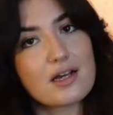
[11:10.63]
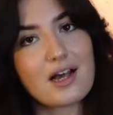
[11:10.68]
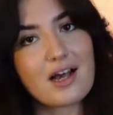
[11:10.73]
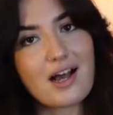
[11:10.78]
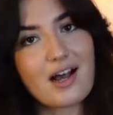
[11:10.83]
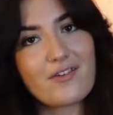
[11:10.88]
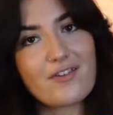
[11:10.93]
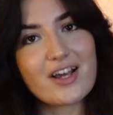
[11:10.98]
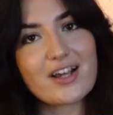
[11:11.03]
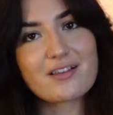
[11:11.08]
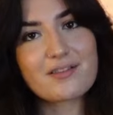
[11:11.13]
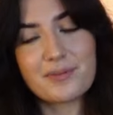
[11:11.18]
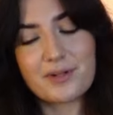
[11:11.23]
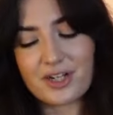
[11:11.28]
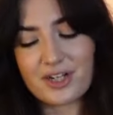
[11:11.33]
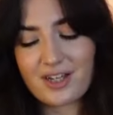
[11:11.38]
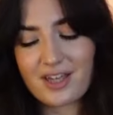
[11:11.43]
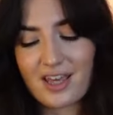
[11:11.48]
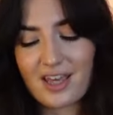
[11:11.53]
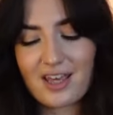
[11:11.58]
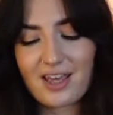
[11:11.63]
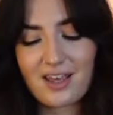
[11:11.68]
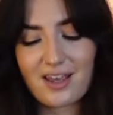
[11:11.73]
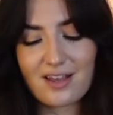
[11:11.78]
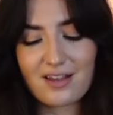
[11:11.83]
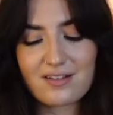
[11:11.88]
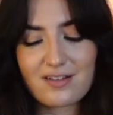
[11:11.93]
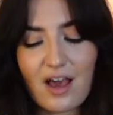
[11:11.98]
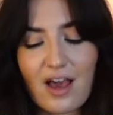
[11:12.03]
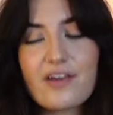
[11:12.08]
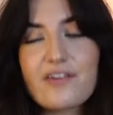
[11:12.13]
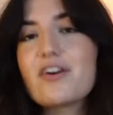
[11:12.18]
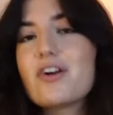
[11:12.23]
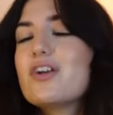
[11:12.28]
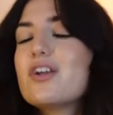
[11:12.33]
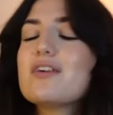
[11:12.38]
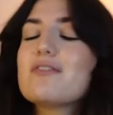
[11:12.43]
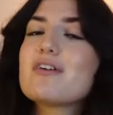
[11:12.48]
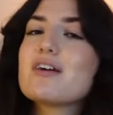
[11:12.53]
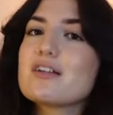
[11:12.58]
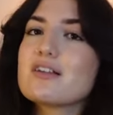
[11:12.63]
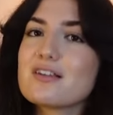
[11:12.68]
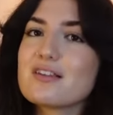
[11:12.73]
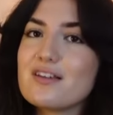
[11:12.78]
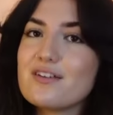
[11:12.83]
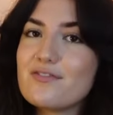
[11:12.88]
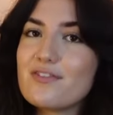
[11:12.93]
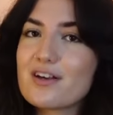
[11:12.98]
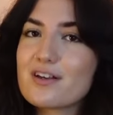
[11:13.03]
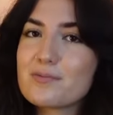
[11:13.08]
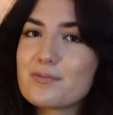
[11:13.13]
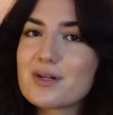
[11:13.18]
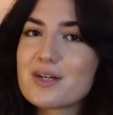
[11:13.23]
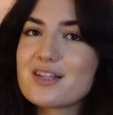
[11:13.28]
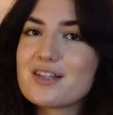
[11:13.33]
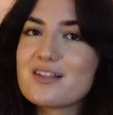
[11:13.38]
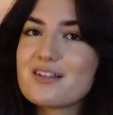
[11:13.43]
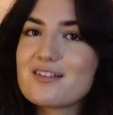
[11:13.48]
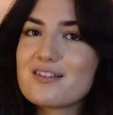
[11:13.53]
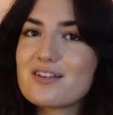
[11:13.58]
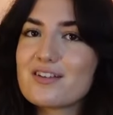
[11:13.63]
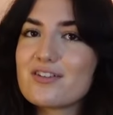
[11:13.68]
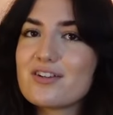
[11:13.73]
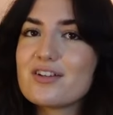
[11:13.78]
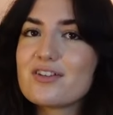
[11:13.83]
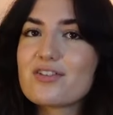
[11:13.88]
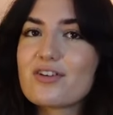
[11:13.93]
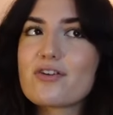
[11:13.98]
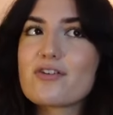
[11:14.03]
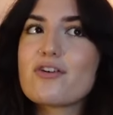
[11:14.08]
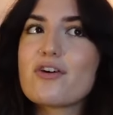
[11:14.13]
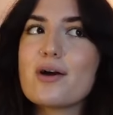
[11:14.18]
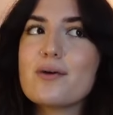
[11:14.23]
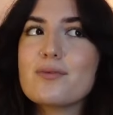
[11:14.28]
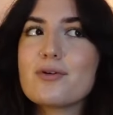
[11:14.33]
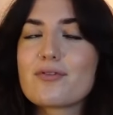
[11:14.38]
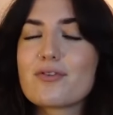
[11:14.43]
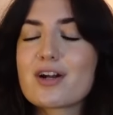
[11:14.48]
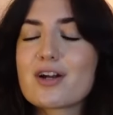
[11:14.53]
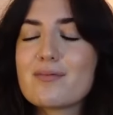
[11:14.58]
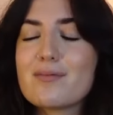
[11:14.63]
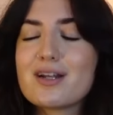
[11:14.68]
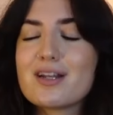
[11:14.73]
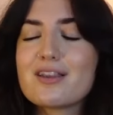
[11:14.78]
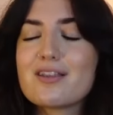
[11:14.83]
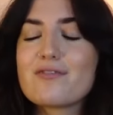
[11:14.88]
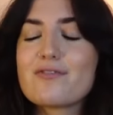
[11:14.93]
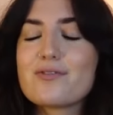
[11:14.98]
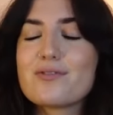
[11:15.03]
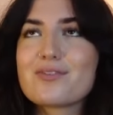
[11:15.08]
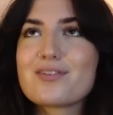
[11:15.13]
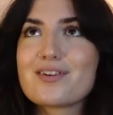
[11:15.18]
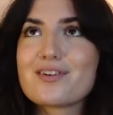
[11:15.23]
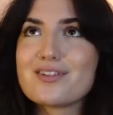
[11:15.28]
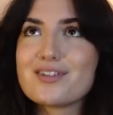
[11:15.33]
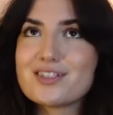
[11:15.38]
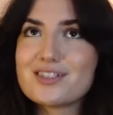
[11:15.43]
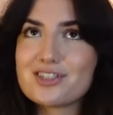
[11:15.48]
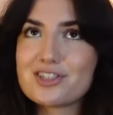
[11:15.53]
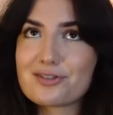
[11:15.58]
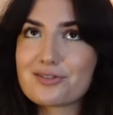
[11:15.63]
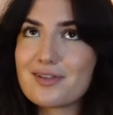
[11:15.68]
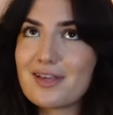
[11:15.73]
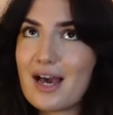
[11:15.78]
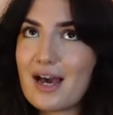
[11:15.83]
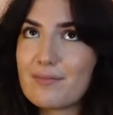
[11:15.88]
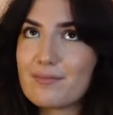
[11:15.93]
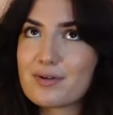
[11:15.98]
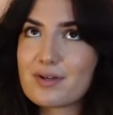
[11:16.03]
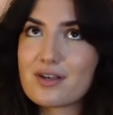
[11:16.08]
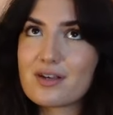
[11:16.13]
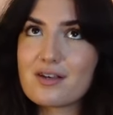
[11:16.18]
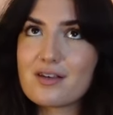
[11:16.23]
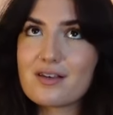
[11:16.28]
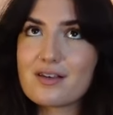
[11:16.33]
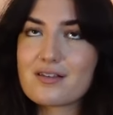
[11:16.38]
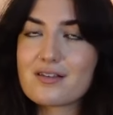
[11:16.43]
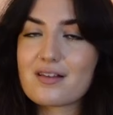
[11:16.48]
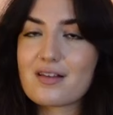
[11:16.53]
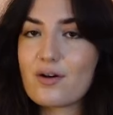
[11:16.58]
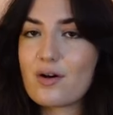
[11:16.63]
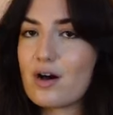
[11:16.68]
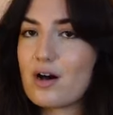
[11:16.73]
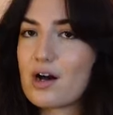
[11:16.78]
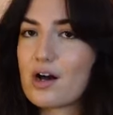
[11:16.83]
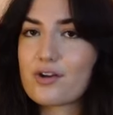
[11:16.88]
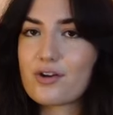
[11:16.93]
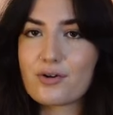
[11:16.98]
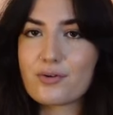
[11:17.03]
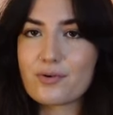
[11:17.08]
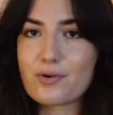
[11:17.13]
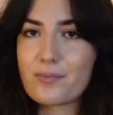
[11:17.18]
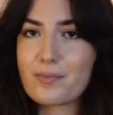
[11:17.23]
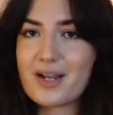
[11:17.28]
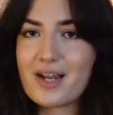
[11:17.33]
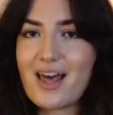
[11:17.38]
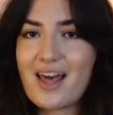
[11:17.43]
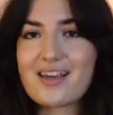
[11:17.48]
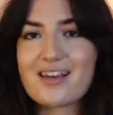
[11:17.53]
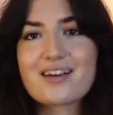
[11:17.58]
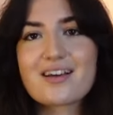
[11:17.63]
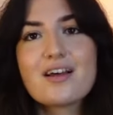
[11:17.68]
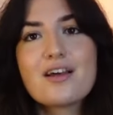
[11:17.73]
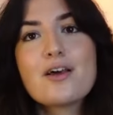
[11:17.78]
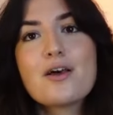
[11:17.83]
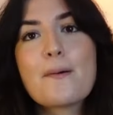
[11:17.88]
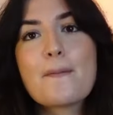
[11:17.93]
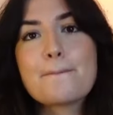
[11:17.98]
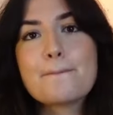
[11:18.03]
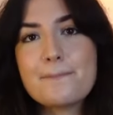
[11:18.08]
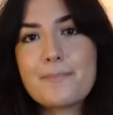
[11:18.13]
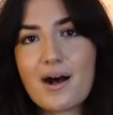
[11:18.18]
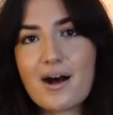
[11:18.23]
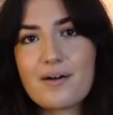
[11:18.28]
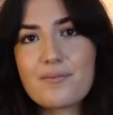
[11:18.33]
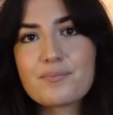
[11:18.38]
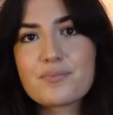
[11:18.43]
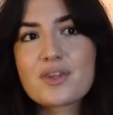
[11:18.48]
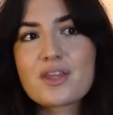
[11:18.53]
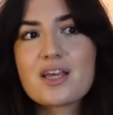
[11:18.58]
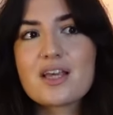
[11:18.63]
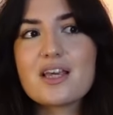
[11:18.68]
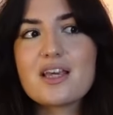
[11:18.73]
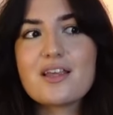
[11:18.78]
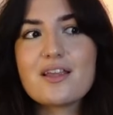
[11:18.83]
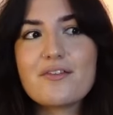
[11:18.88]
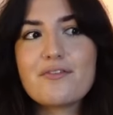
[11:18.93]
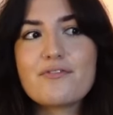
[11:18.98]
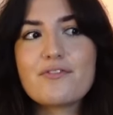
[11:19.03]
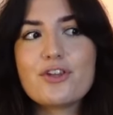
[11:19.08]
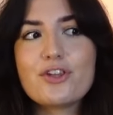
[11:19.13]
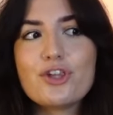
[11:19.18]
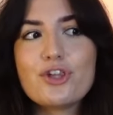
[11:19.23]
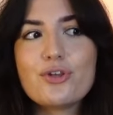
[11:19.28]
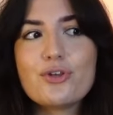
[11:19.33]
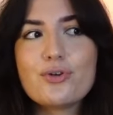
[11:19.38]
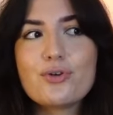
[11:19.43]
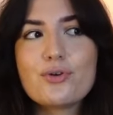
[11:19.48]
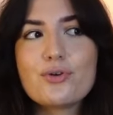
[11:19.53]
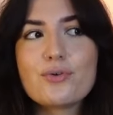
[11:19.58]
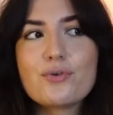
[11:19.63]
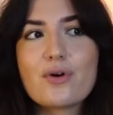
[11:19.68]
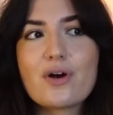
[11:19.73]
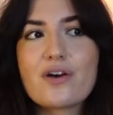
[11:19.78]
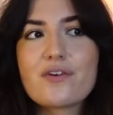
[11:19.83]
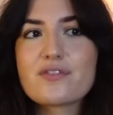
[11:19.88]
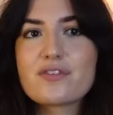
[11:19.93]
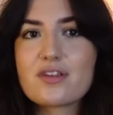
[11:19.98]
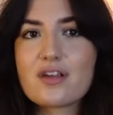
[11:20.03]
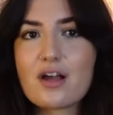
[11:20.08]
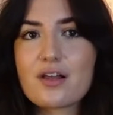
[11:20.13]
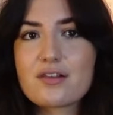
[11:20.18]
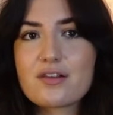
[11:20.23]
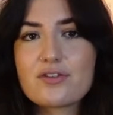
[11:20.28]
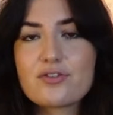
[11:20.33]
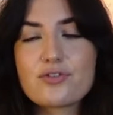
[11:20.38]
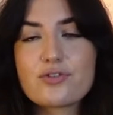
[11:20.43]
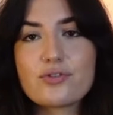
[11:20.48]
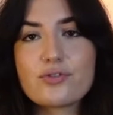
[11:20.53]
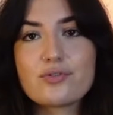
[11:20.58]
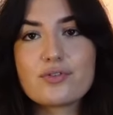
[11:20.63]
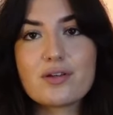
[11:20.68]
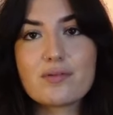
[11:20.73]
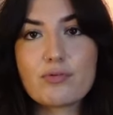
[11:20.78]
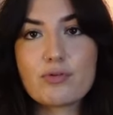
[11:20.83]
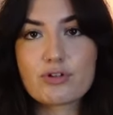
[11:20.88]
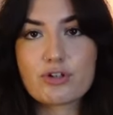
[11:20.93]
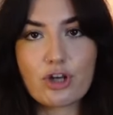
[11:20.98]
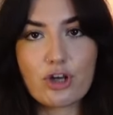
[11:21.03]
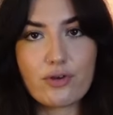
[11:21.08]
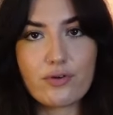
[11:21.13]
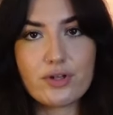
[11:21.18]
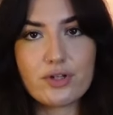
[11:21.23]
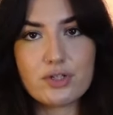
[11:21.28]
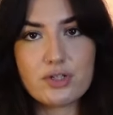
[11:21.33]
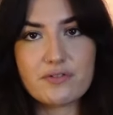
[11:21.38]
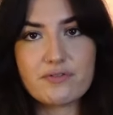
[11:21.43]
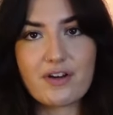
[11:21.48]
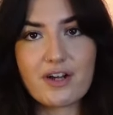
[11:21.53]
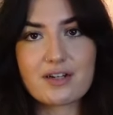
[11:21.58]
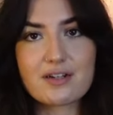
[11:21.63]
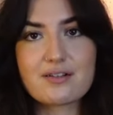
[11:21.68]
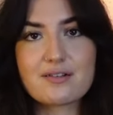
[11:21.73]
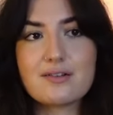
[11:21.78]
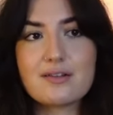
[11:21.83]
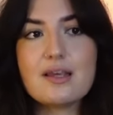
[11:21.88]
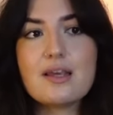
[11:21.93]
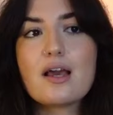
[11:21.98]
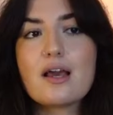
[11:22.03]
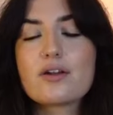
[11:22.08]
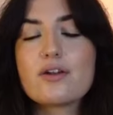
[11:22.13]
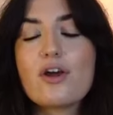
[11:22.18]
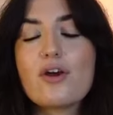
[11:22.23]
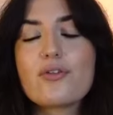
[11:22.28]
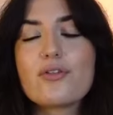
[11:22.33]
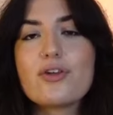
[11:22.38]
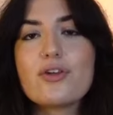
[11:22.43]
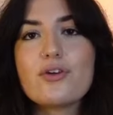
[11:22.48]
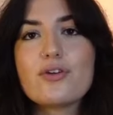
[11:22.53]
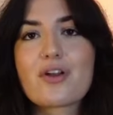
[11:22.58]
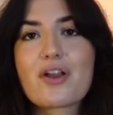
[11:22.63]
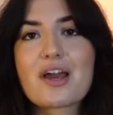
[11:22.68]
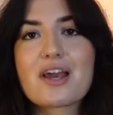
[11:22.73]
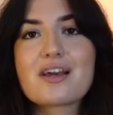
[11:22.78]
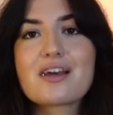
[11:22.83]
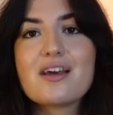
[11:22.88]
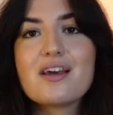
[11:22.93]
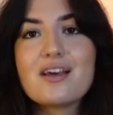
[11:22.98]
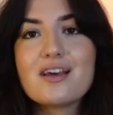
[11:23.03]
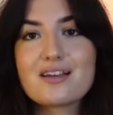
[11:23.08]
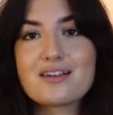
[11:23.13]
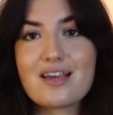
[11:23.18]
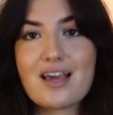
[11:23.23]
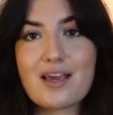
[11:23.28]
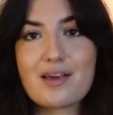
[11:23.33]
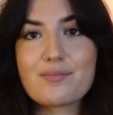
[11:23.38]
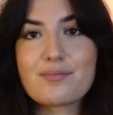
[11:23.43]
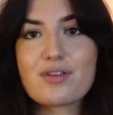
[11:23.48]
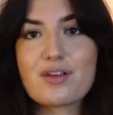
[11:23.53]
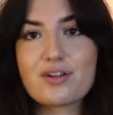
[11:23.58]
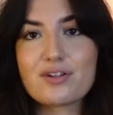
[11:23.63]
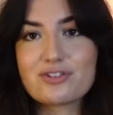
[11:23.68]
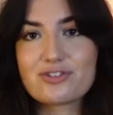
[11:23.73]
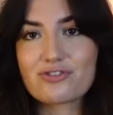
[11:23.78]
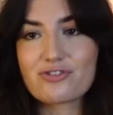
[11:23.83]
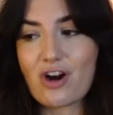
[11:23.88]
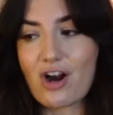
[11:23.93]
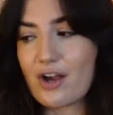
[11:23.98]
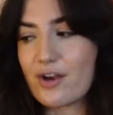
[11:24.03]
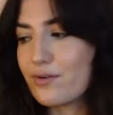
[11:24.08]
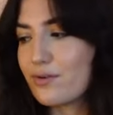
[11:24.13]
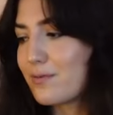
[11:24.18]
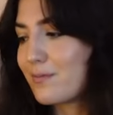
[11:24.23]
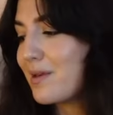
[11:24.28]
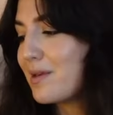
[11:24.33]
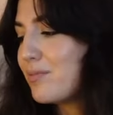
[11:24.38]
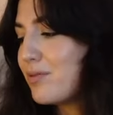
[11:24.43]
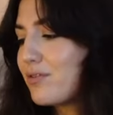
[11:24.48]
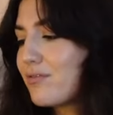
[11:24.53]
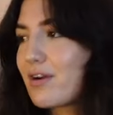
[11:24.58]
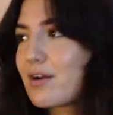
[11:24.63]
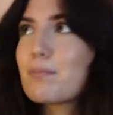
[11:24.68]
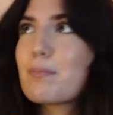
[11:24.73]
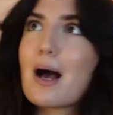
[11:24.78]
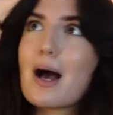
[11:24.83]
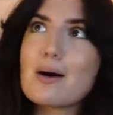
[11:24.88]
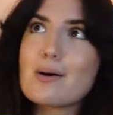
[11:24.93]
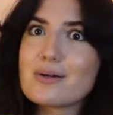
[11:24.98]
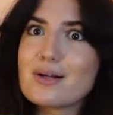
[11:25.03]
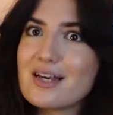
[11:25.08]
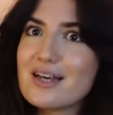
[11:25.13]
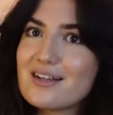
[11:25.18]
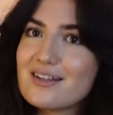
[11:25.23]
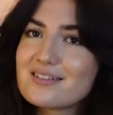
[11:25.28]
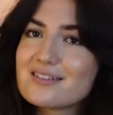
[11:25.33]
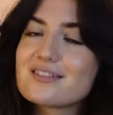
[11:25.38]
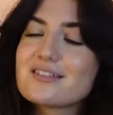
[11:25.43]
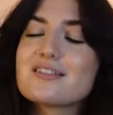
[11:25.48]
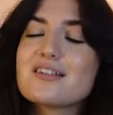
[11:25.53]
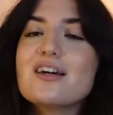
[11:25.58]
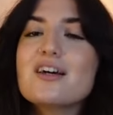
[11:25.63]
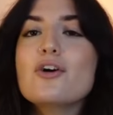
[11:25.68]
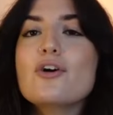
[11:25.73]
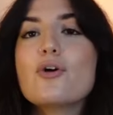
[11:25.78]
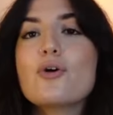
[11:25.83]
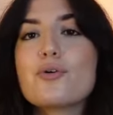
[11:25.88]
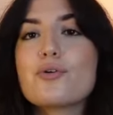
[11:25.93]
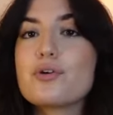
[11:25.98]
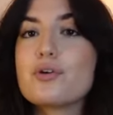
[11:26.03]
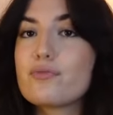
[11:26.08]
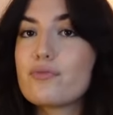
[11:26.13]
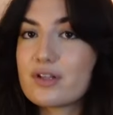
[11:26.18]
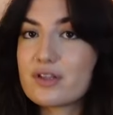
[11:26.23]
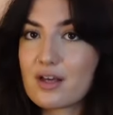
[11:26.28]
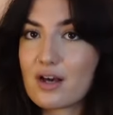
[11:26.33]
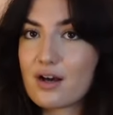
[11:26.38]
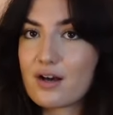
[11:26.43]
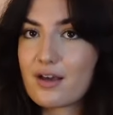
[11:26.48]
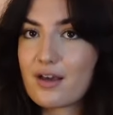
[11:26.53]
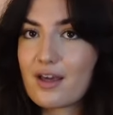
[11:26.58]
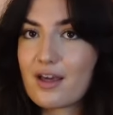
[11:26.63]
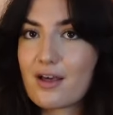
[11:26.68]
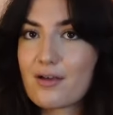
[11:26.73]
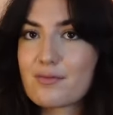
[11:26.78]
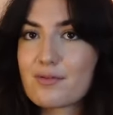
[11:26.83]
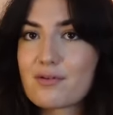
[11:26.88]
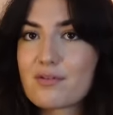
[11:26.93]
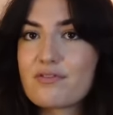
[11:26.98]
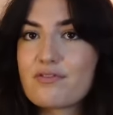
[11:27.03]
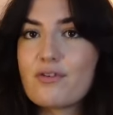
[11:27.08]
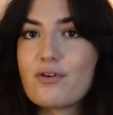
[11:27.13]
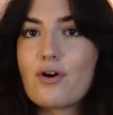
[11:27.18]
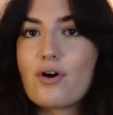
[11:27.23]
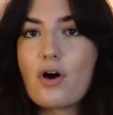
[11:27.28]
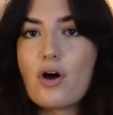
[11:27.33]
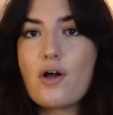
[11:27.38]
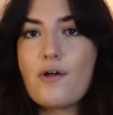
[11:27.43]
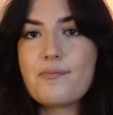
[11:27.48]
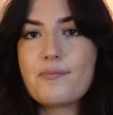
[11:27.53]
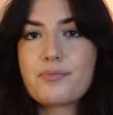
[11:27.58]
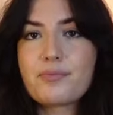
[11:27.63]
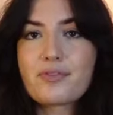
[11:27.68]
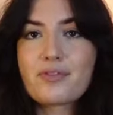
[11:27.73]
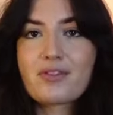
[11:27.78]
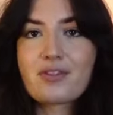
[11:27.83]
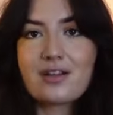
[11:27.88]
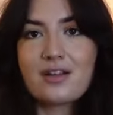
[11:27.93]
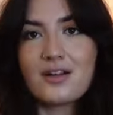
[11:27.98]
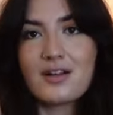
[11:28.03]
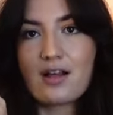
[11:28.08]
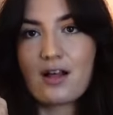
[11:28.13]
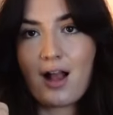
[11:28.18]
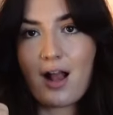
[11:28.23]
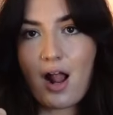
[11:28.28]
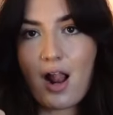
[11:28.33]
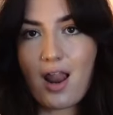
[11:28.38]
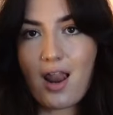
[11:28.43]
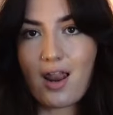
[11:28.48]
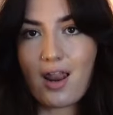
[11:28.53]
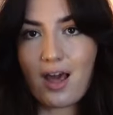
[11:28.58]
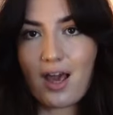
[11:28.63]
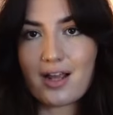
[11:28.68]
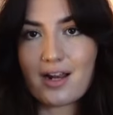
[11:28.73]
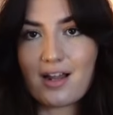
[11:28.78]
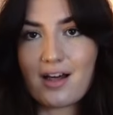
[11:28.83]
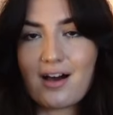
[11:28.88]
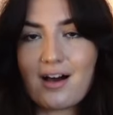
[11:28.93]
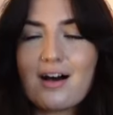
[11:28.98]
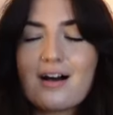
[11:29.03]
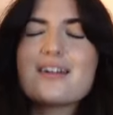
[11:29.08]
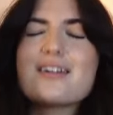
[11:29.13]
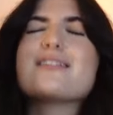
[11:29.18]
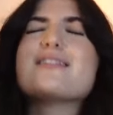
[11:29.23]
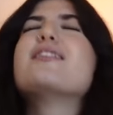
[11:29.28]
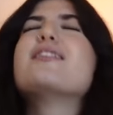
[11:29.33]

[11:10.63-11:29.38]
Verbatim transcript: our next book is, I've only read the first book in this series, so I'm not recommending the full series just yet because I don't know what it'll be like. But if you have started to dip your toe into fantasy and know that you like games and trials, maybe you read Powerless or you've read the Hunger Games before, Lightlark.